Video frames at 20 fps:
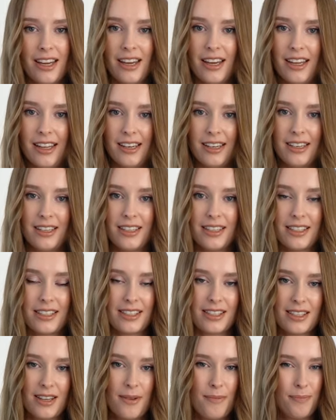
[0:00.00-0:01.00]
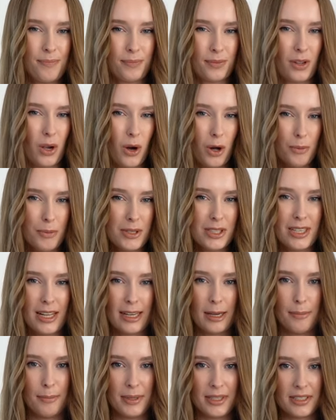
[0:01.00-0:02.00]
it is almost
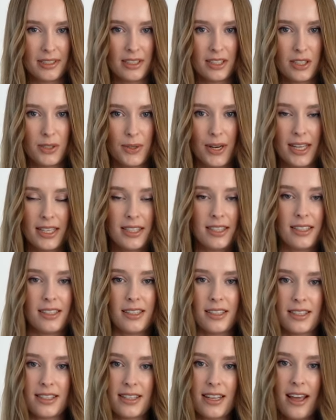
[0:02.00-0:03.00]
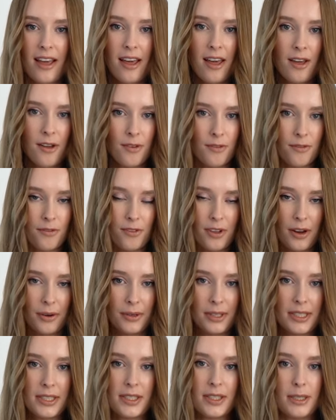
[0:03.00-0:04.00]
like a business dress. It is
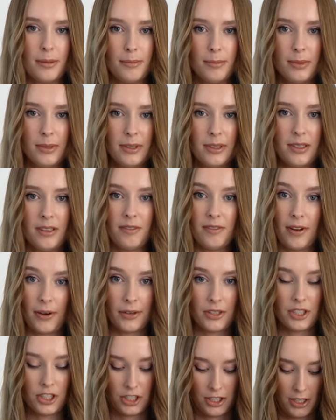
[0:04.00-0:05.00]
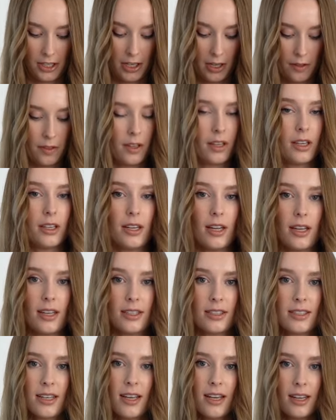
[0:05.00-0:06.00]
very simple, very chic. I think it
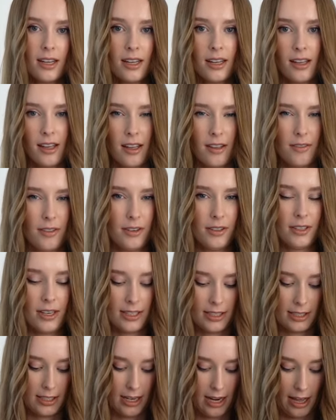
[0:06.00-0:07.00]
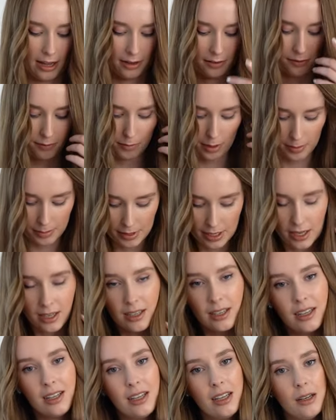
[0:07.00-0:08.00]
has a very nice length, maybe
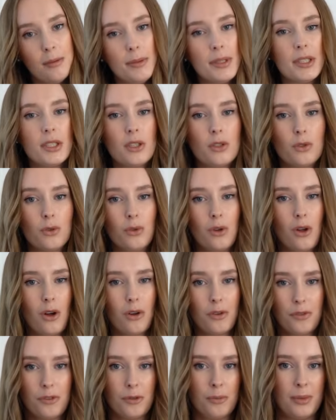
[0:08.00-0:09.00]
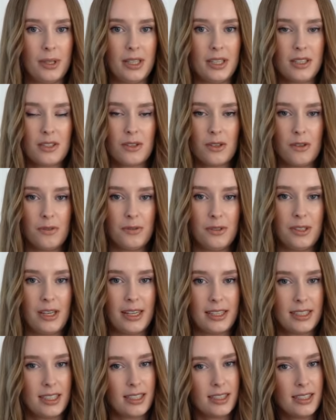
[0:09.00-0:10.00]
a little bit too long for me, so if you're
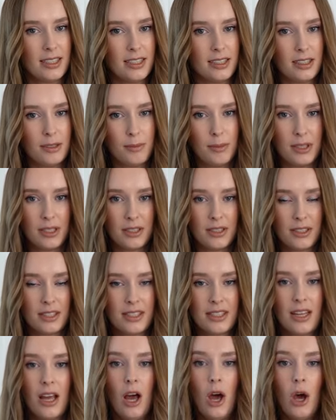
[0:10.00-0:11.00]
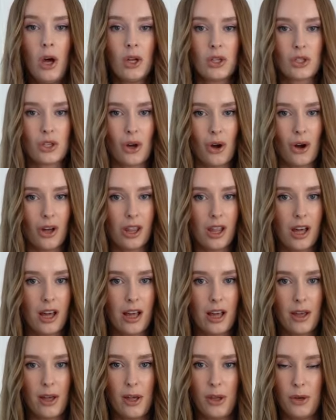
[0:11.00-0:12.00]
like 10 centimeters
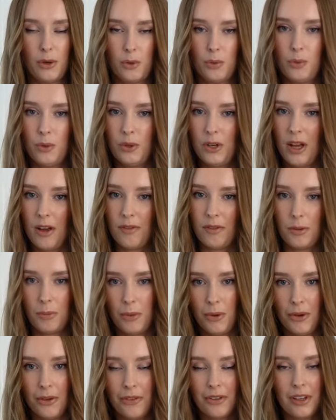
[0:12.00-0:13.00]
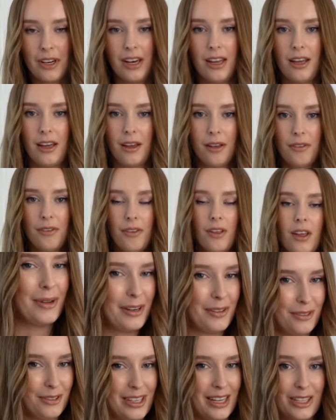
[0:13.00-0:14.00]
taller, it would have the perfect length. But
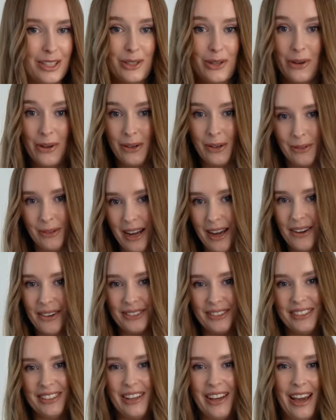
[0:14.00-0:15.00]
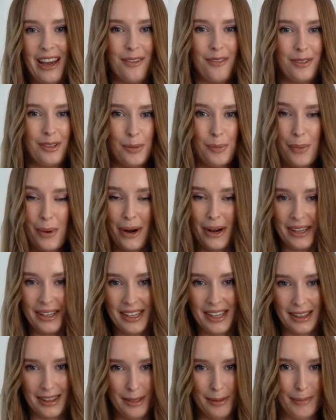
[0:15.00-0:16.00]
if you then turn around, you have the party
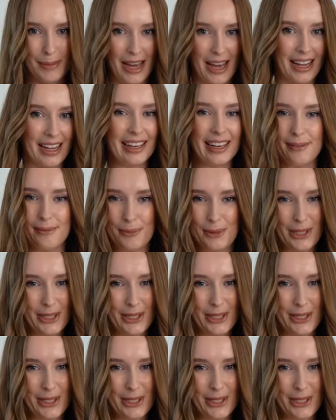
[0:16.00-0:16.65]
at the back. Let me